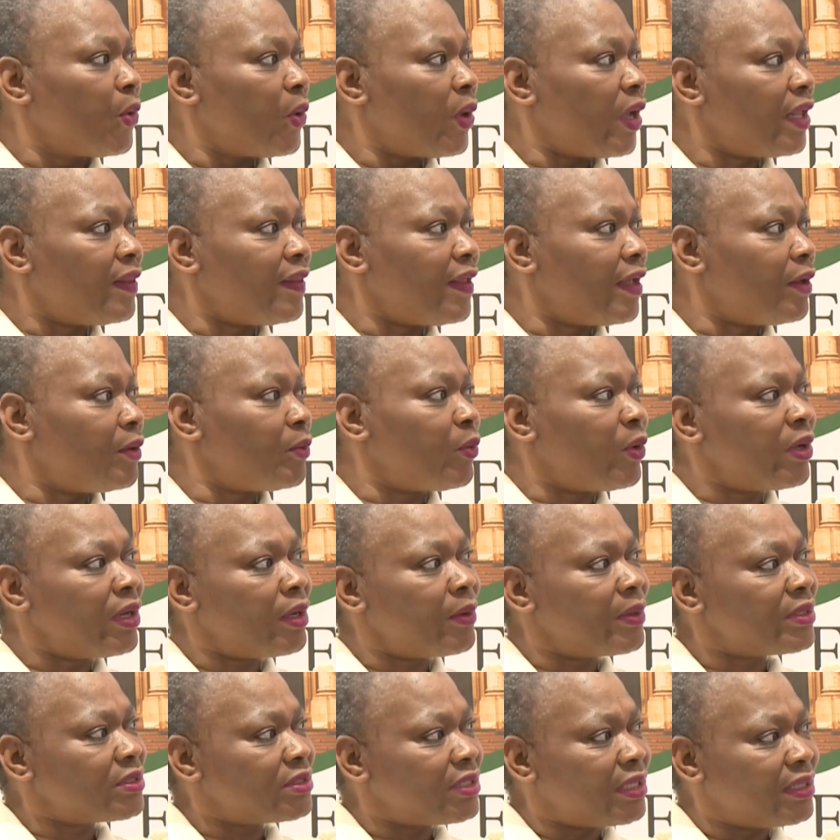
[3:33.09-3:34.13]
And then when
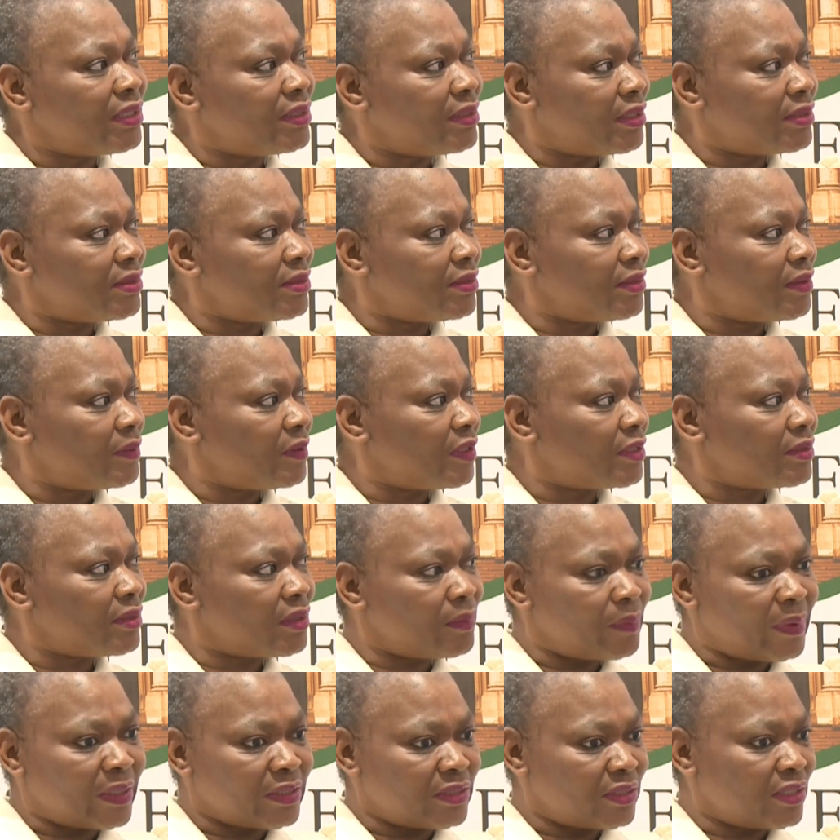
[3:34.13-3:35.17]
I was telling the team, they
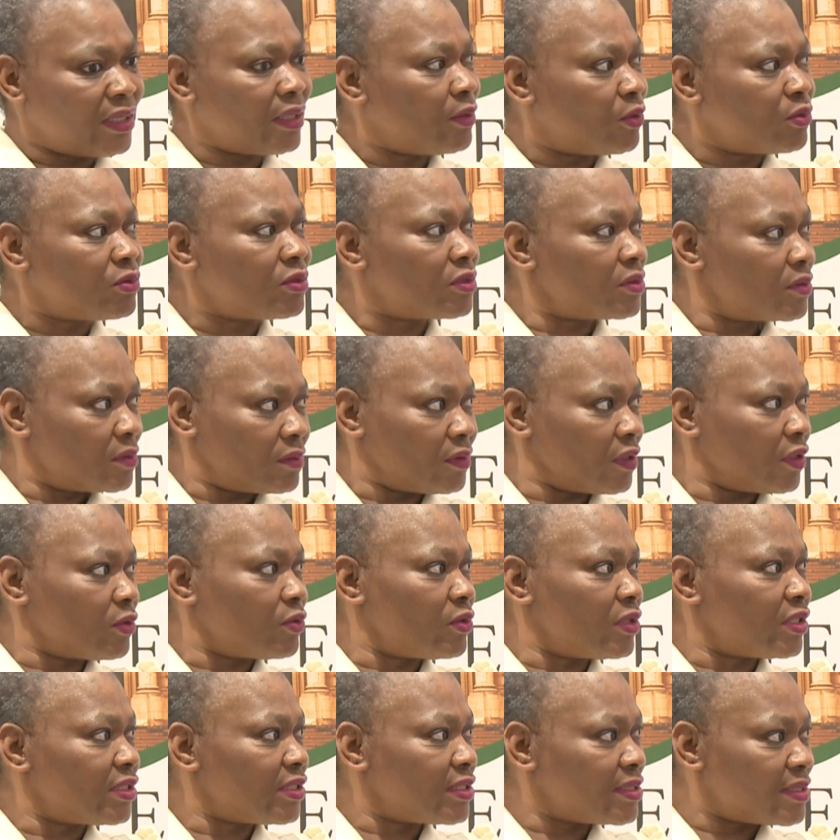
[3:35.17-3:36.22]
said, but Chair, those
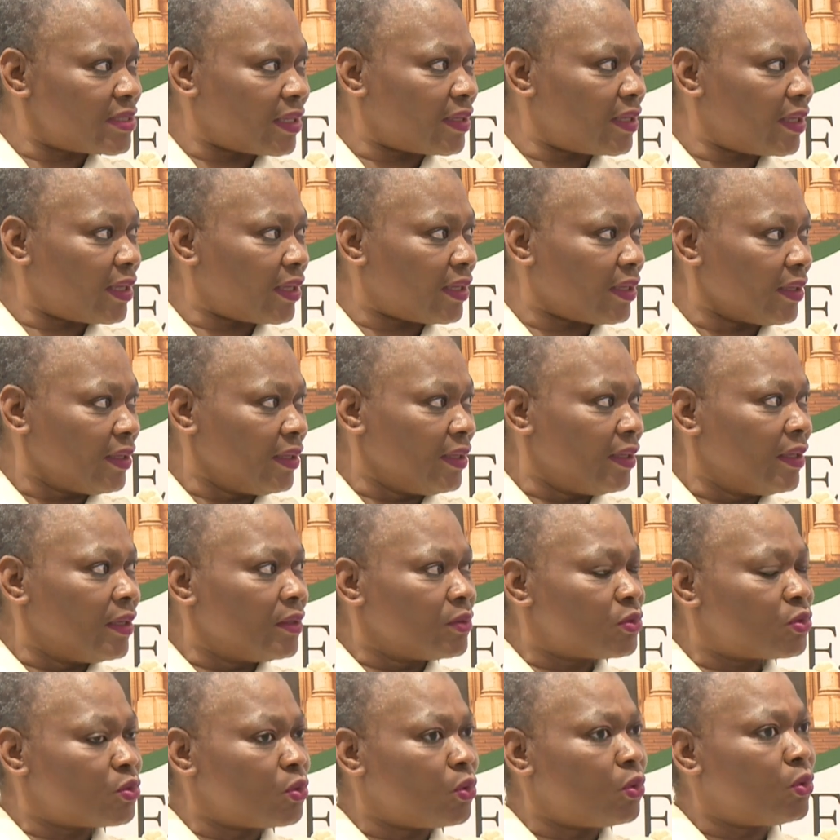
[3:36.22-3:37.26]
regulations are there.
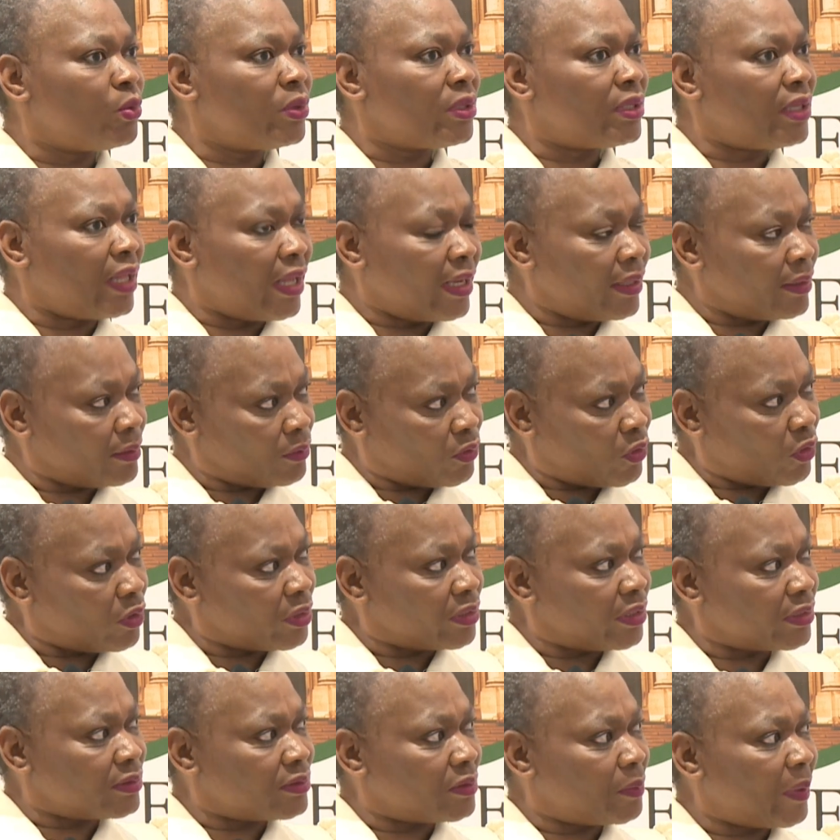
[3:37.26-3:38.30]
So we then
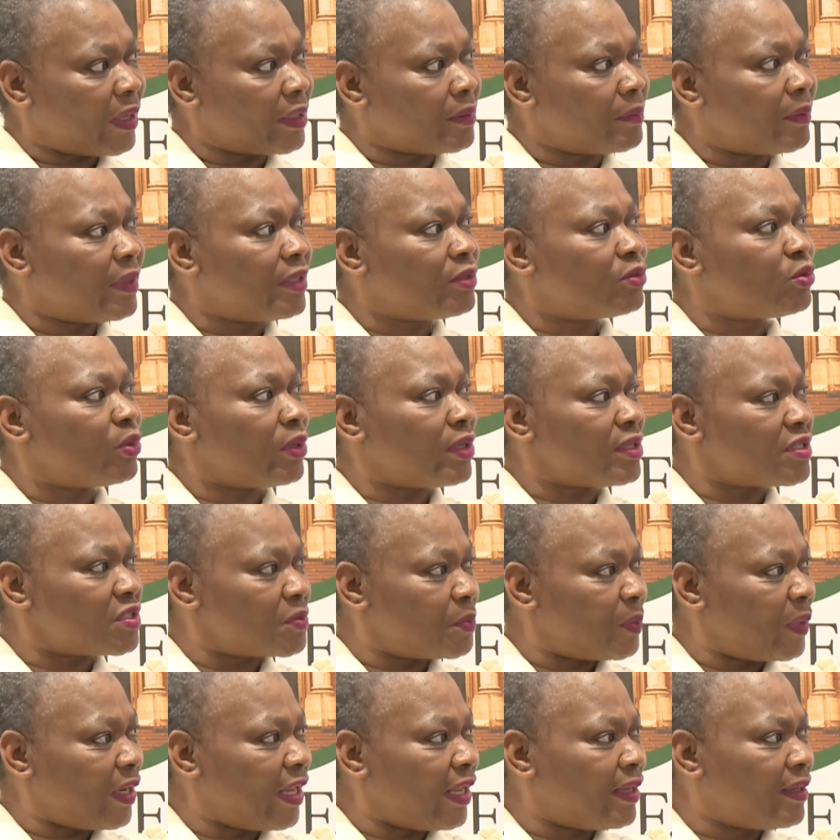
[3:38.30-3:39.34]
called the department to
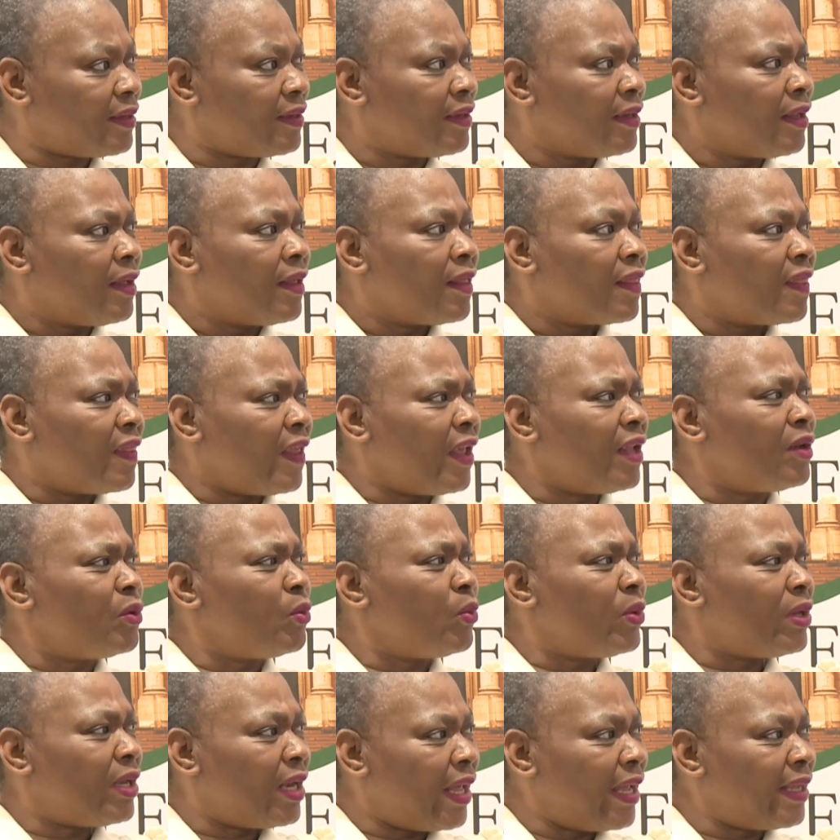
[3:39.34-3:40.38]
explain. Then
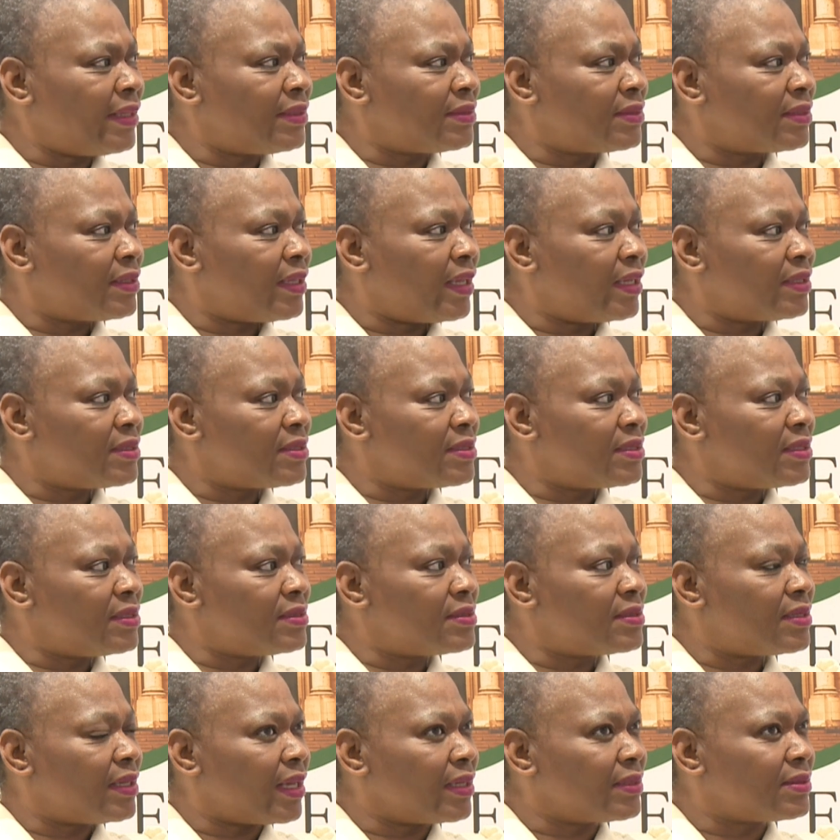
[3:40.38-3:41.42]
we learned that
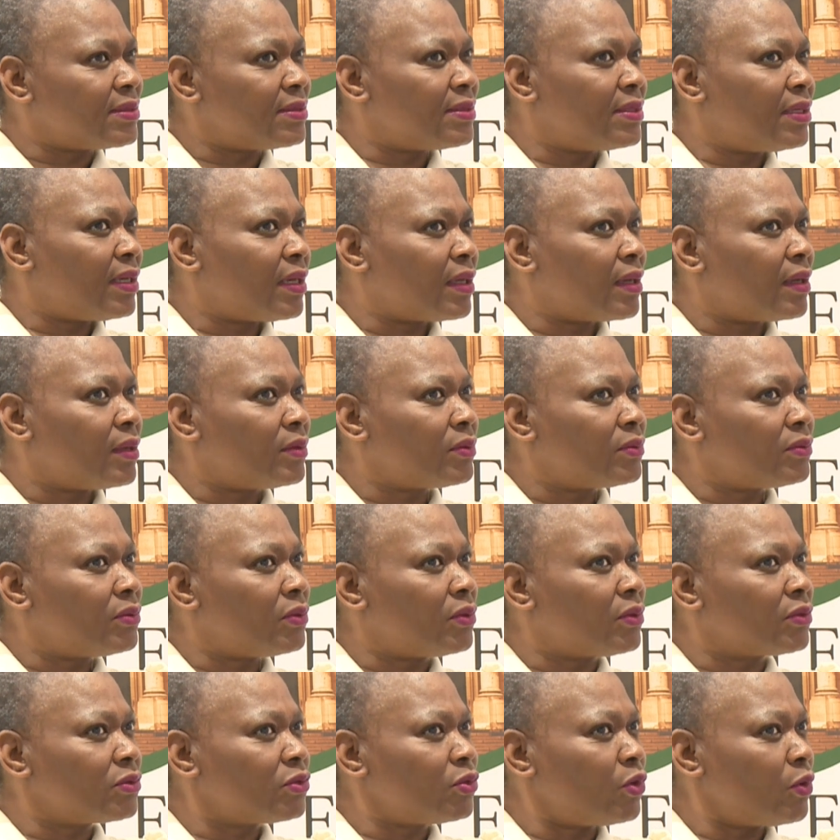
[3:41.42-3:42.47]
since last year, around
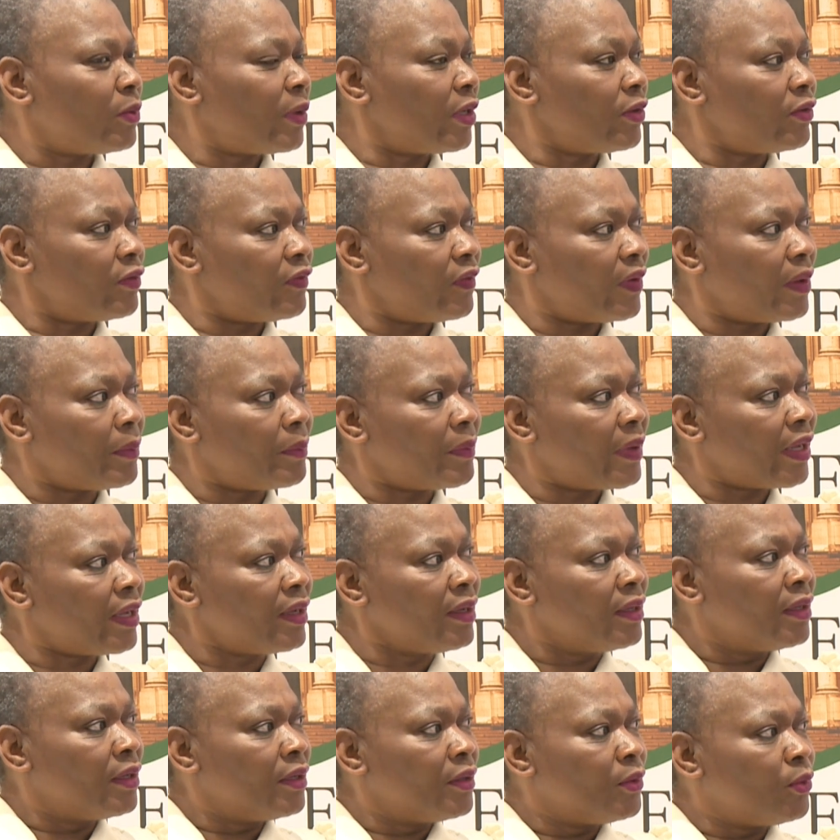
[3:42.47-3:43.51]
October, November,
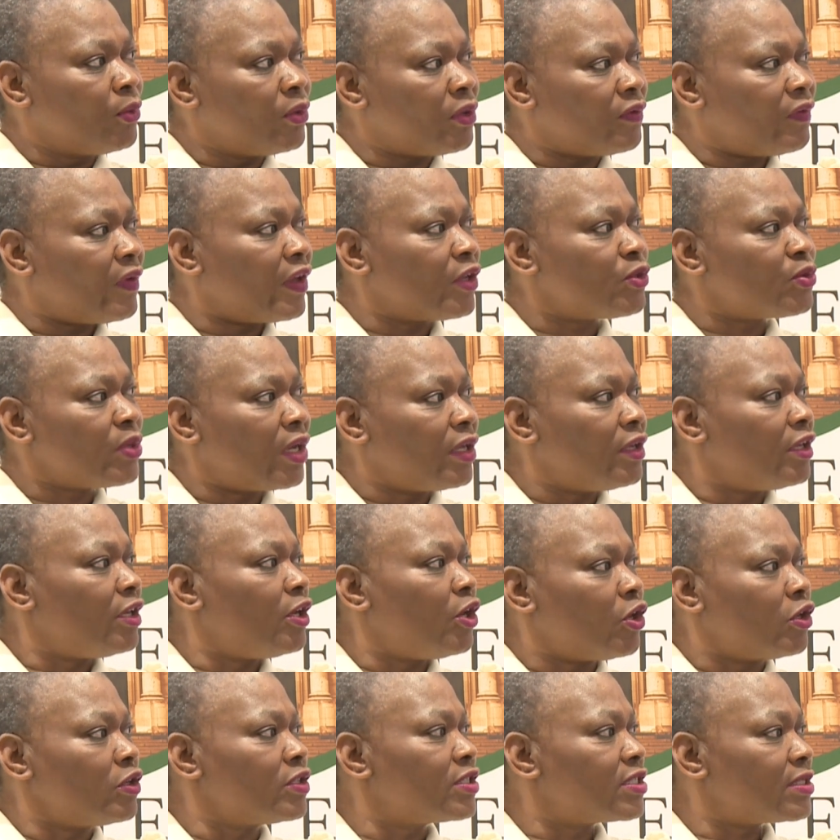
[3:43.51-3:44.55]
we've actually
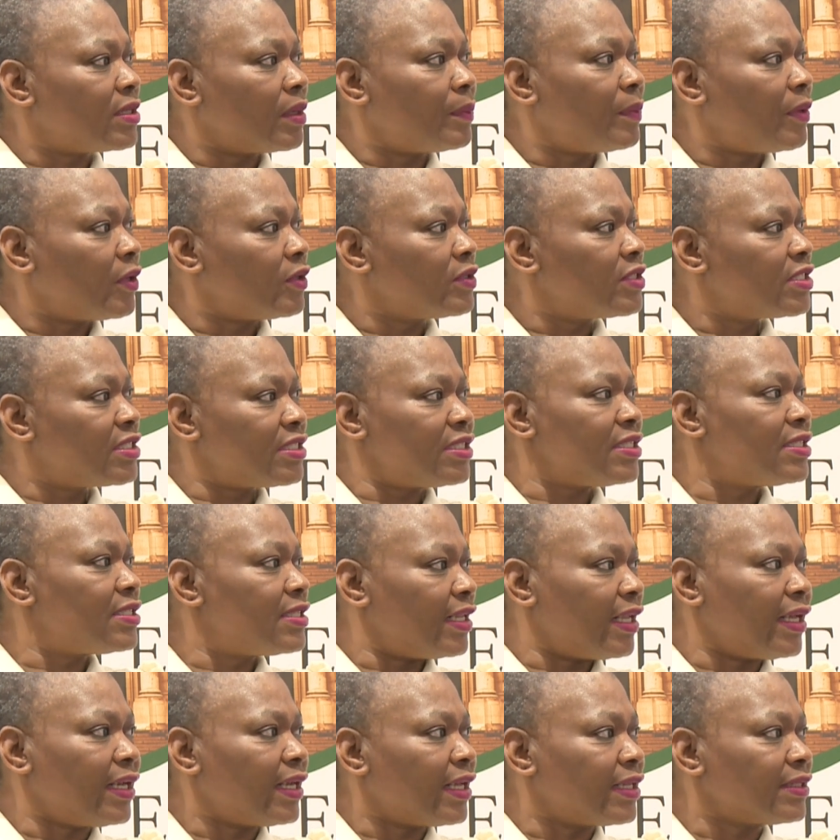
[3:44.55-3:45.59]
lost about 6
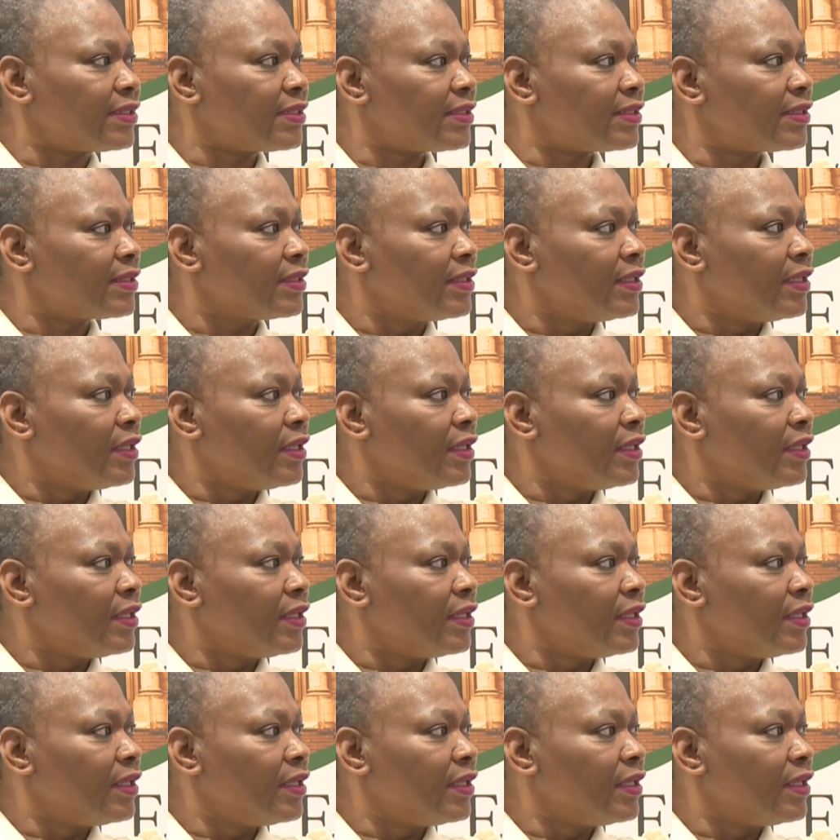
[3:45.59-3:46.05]
learners.